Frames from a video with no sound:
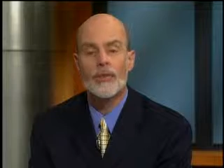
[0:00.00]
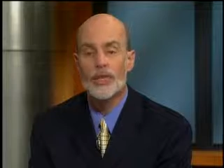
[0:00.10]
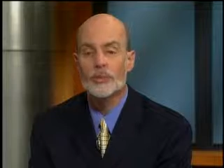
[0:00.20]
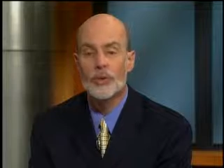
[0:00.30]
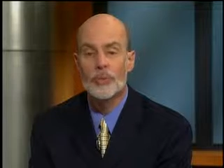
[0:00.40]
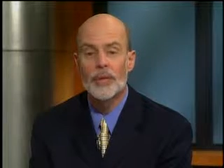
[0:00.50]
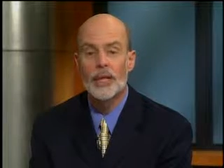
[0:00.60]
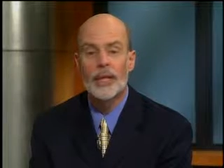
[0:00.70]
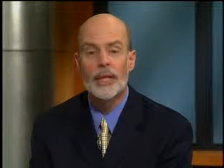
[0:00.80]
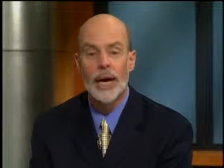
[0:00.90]
This movement
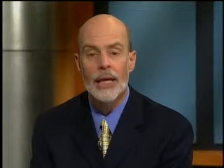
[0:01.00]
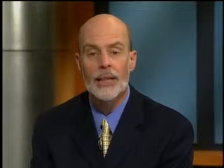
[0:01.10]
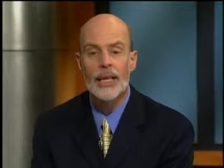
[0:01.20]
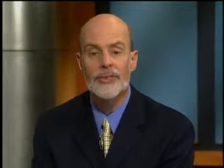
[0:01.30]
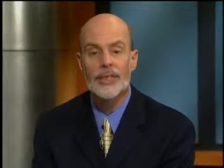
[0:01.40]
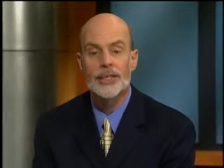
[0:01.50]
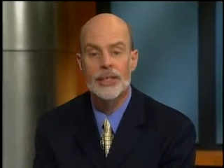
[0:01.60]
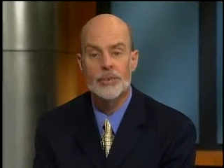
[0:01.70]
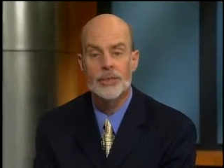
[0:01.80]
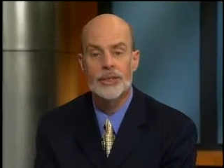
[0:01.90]
can highlight the
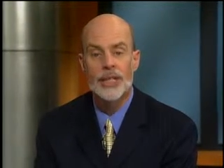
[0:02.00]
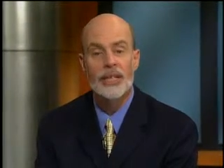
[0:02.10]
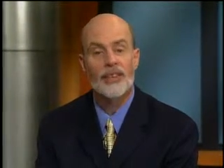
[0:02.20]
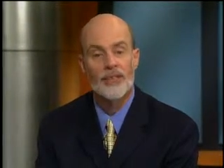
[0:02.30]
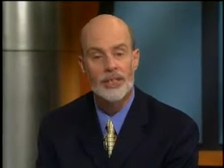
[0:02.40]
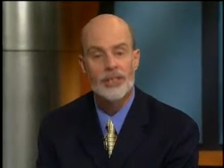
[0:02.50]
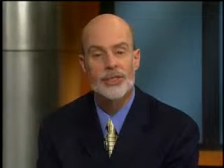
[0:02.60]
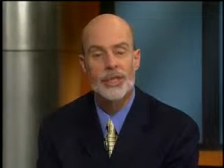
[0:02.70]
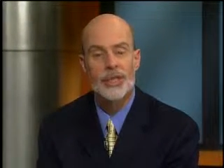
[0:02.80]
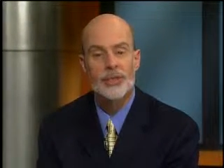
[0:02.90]
assumptions and
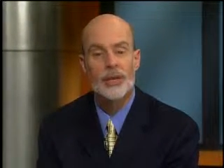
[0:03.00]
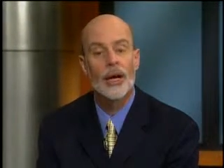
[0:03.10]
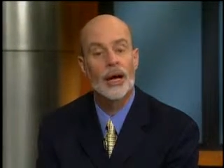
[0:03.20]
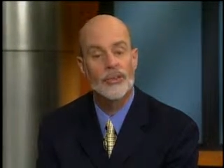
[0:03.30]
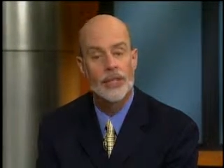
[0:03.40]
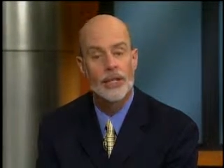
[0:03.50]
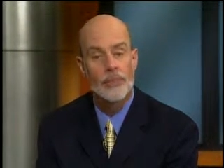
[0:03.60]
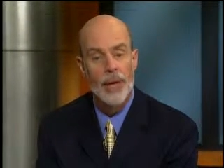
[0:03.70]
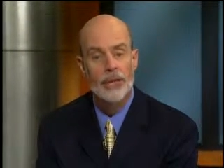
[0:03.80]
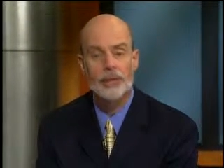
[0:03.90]
deficiencies of senior
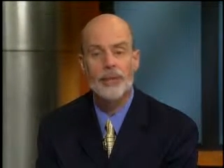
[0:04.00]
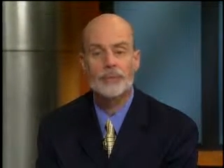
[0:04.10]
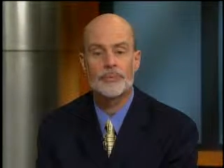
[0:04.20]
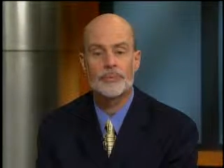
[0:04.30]
management.